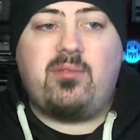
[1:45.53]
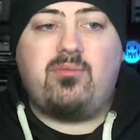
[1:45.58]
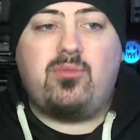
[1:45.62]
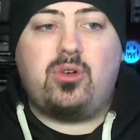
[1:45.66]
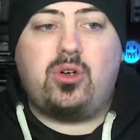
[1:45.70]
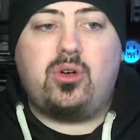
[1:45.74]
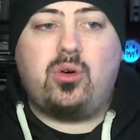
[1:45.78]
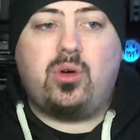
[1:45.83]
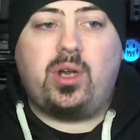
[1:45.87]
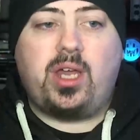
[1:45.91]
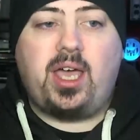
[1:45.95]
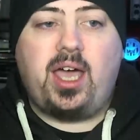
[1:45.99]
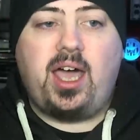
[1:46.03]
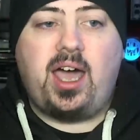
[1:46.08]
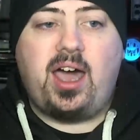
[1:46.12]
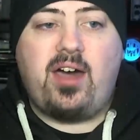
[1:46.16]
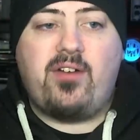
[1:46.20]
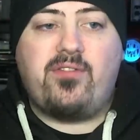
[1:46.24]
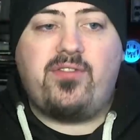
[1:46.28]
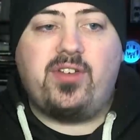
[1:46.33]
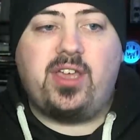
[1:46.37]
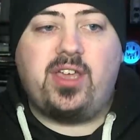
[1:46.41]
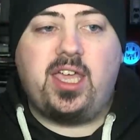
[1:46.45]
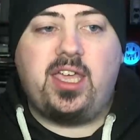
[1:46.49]
we're going to
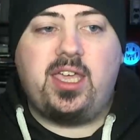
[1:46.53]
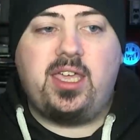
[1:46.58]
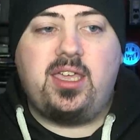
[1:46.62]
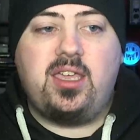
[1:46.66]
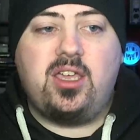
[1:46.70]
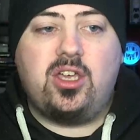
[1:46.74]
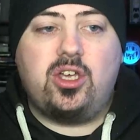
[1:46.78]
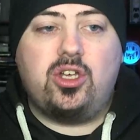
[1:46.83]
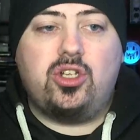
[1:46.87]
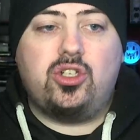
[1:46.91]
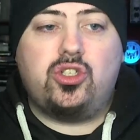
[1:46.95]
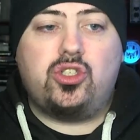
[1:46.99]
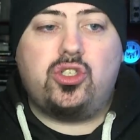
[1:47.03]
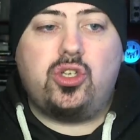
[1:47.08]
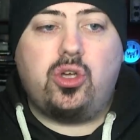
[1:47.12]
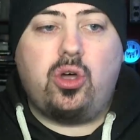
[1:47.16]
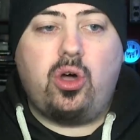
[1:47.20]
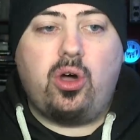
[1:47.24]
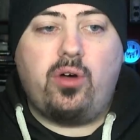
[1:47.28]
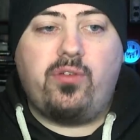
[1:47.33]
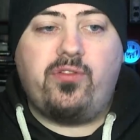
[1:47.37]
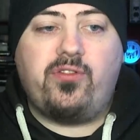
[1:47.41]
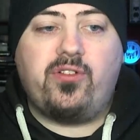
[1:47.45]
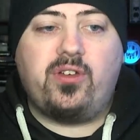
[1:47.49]
have a
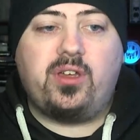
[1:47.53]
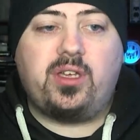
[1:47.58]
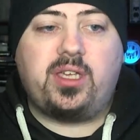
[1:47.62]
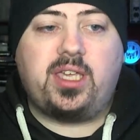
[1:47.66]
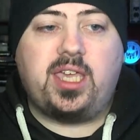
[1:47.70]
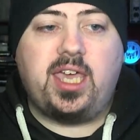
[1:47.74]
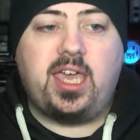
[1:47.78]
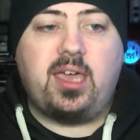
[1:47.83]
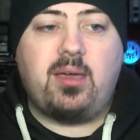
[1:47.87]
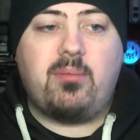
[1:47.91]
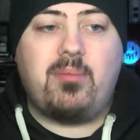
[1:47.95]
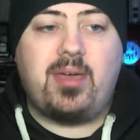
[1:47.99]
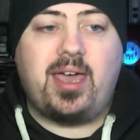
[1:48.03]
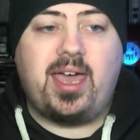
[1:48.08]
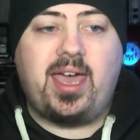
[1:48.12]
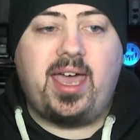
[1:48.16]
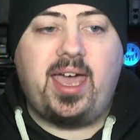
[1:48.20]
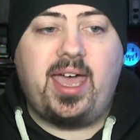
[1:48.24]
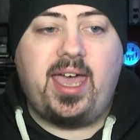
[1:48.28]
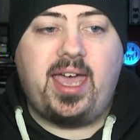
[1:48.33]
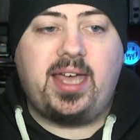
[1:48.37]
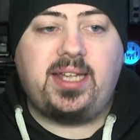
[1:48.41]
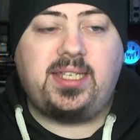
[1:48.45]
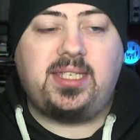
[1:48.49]
tough game
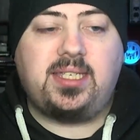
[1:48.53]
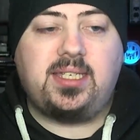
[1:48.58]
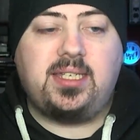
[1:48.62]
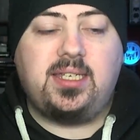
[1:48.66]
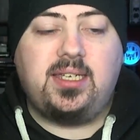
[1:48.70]
ahead.